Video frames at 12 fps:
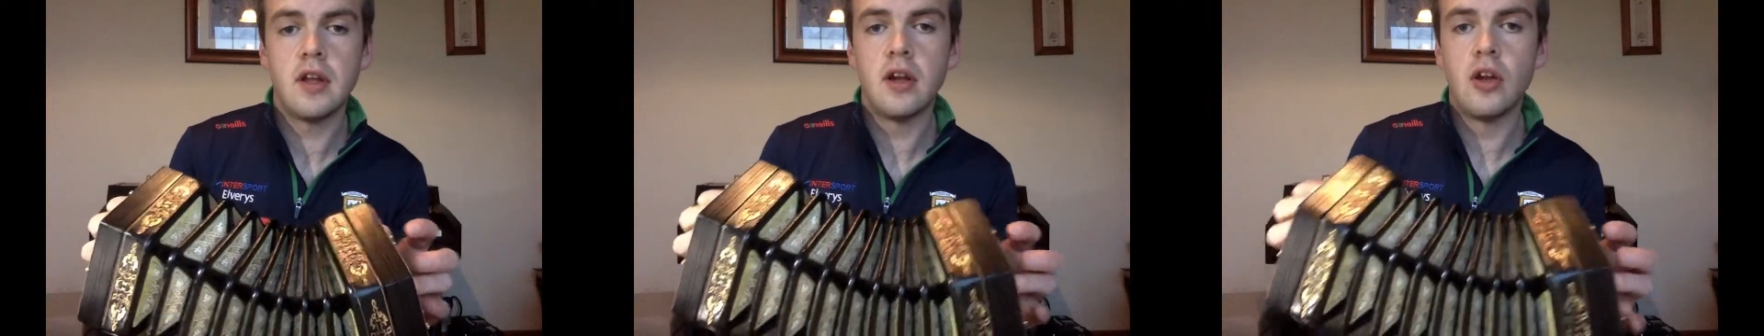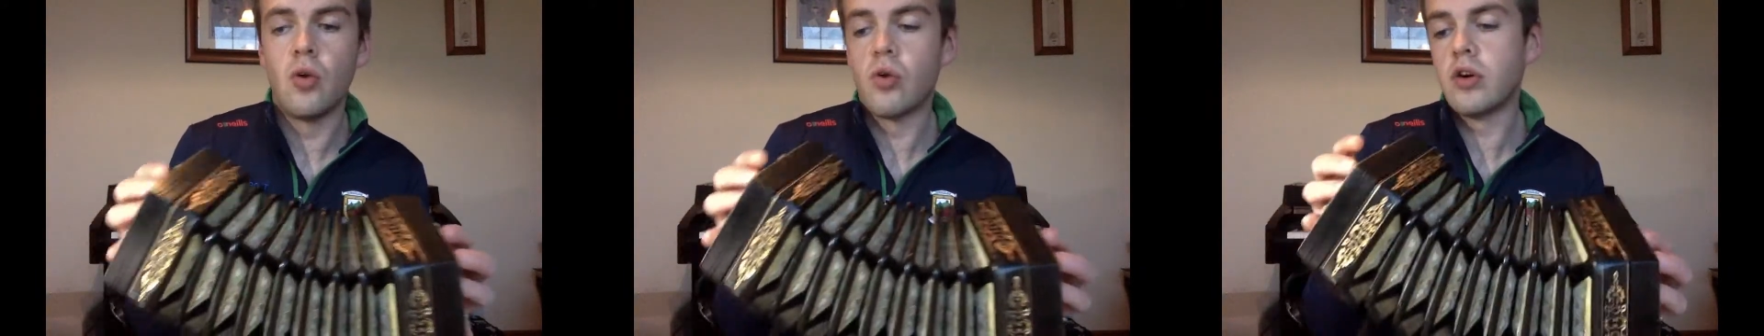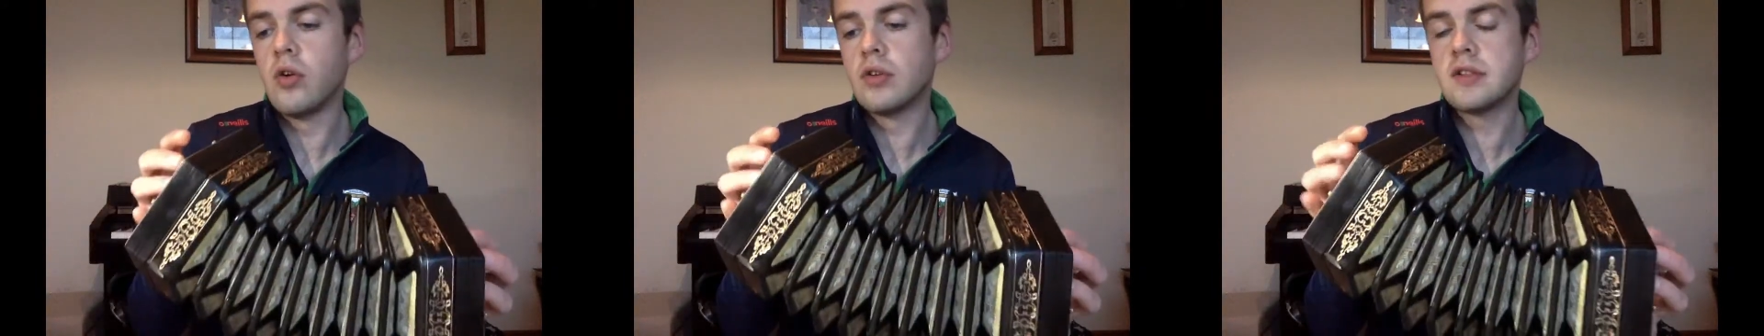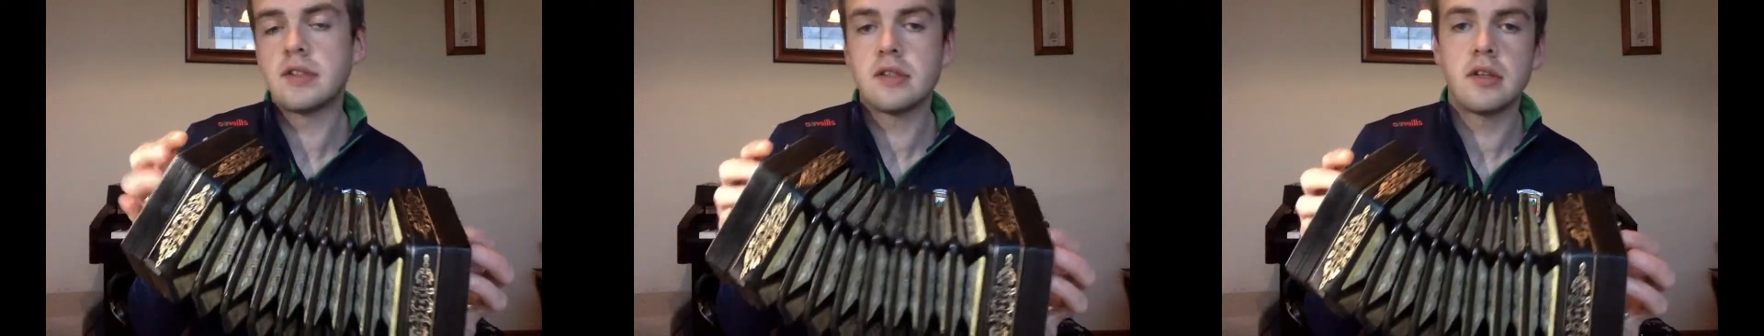lower
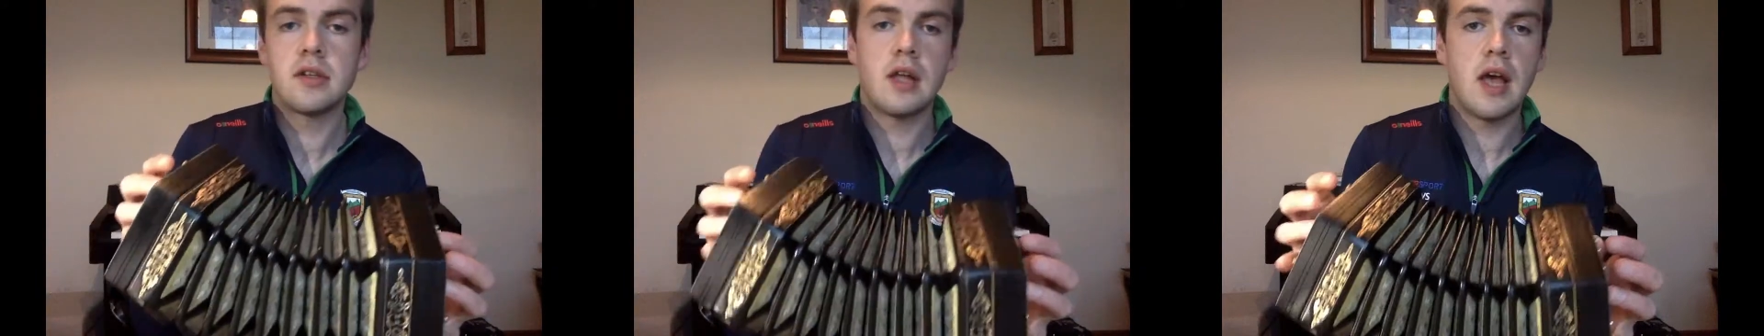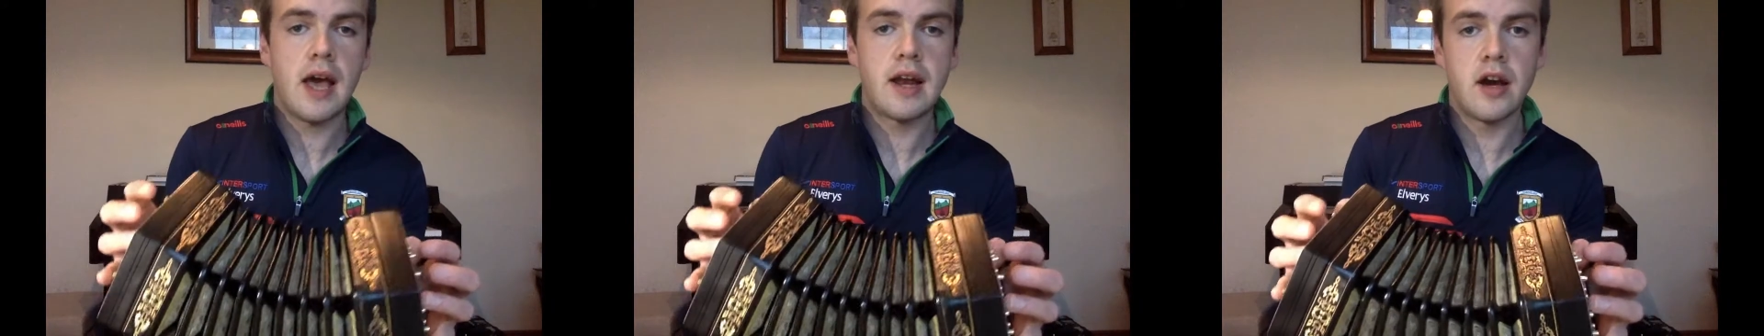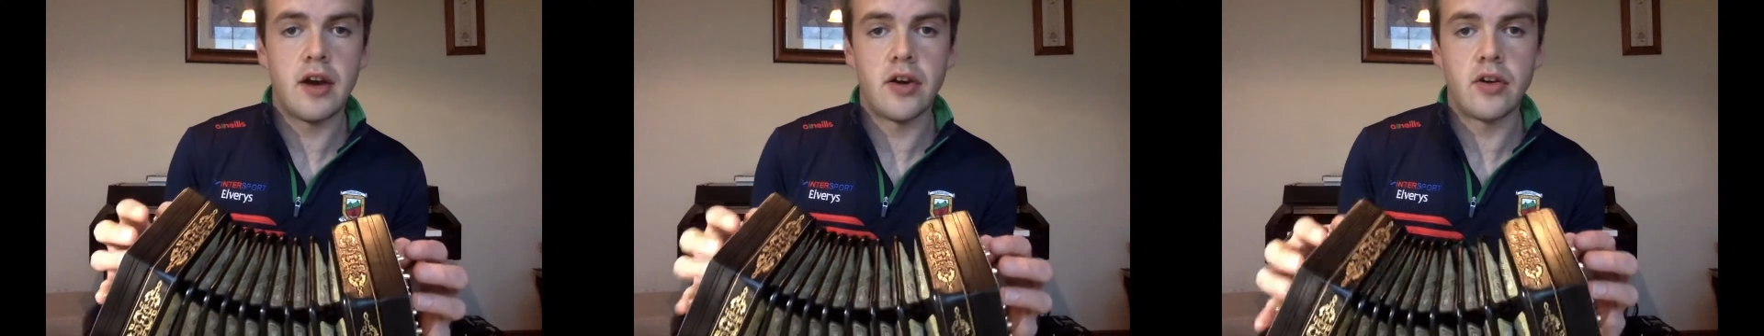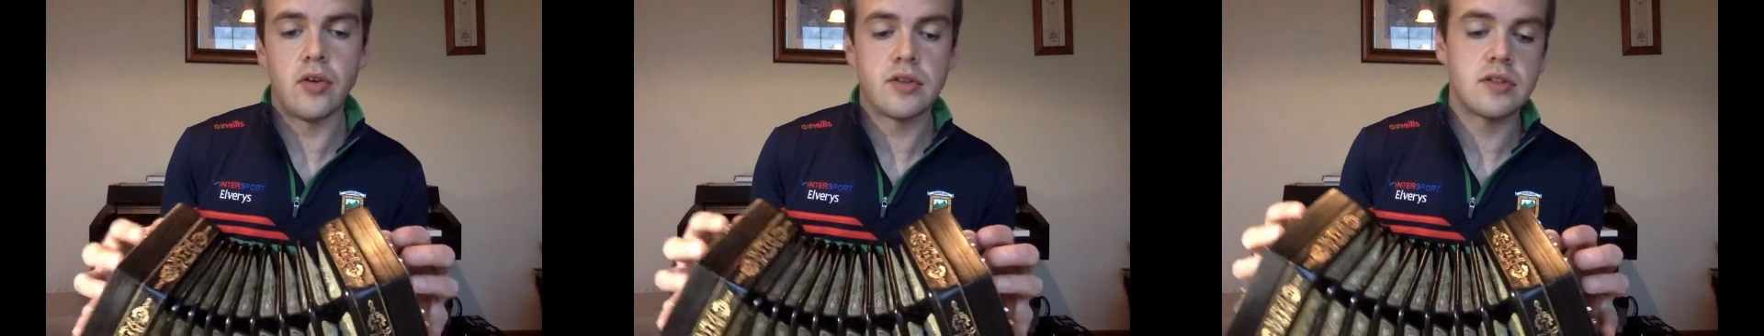notes and
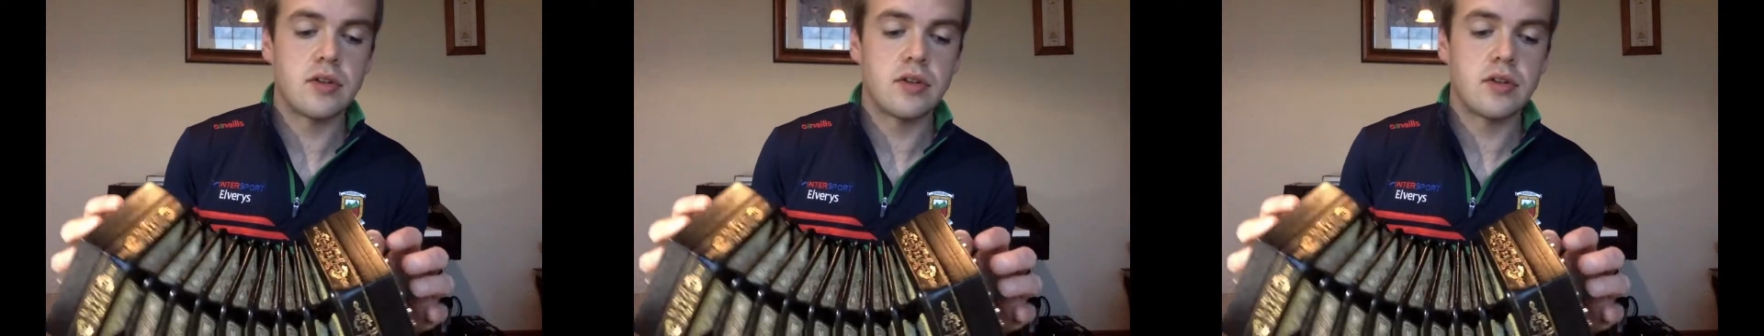higher notes.